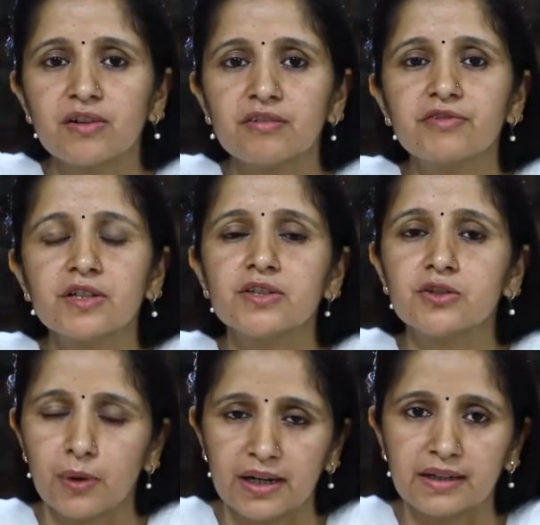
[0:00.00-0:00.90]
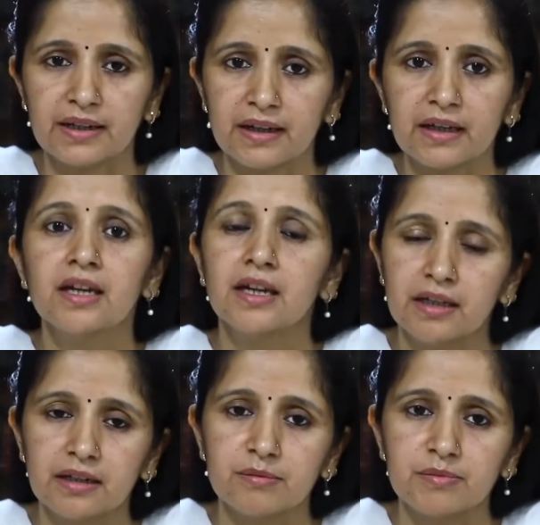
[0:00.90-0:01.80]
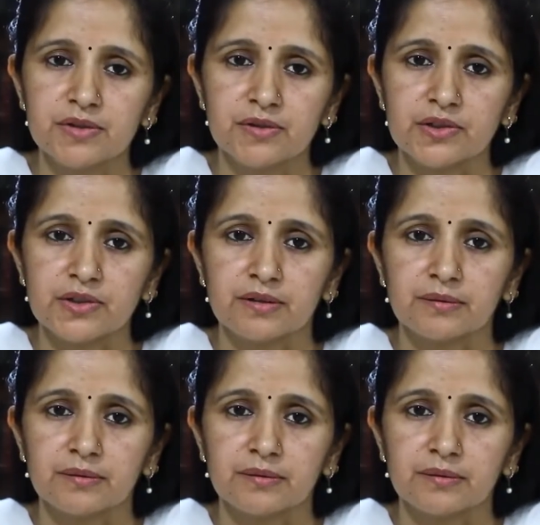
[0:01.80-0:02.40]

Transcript: reference to RTI in administration.